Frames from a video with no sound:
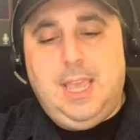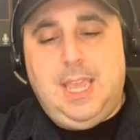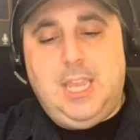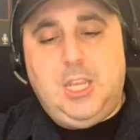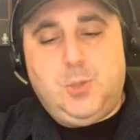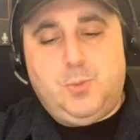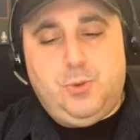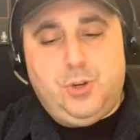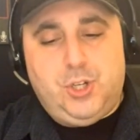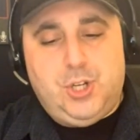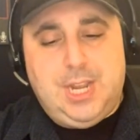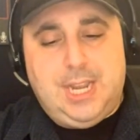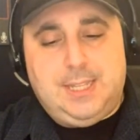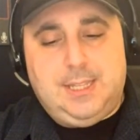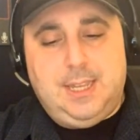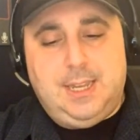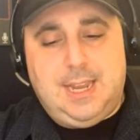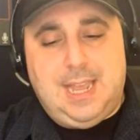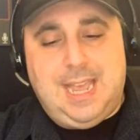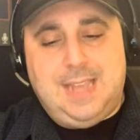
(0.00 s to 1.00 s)
he's
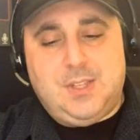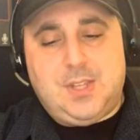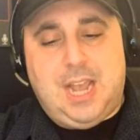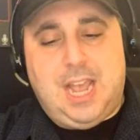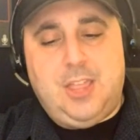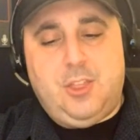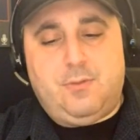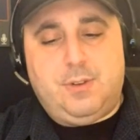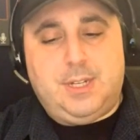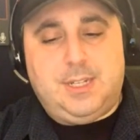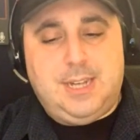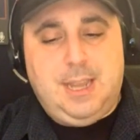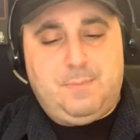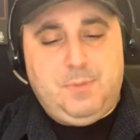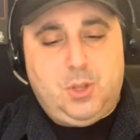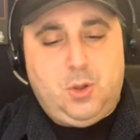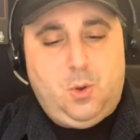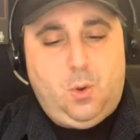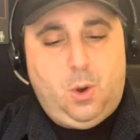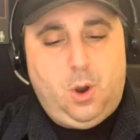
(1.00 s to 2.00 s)
projected as either a
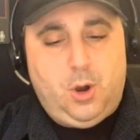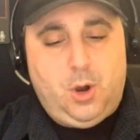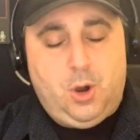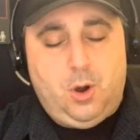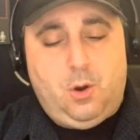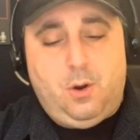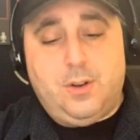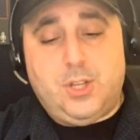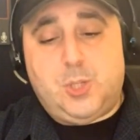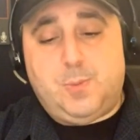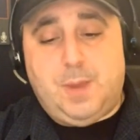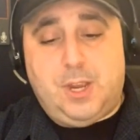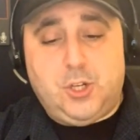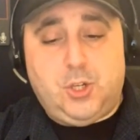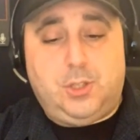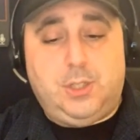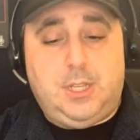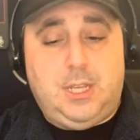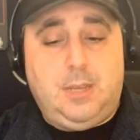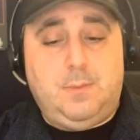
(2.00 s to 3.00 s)
depth corner or a
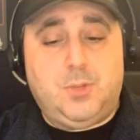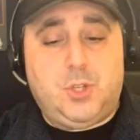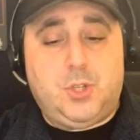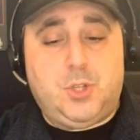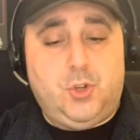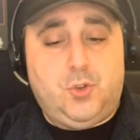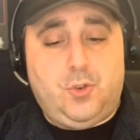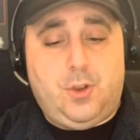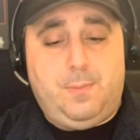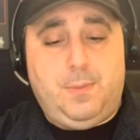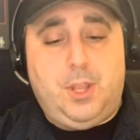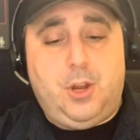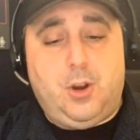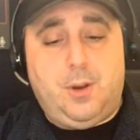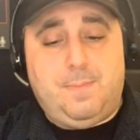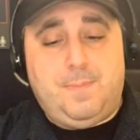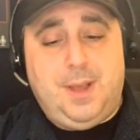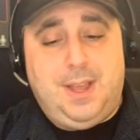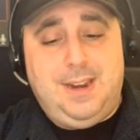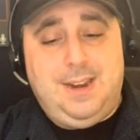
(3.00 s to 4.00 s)
special teams
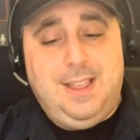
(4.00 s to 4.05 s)
contributor,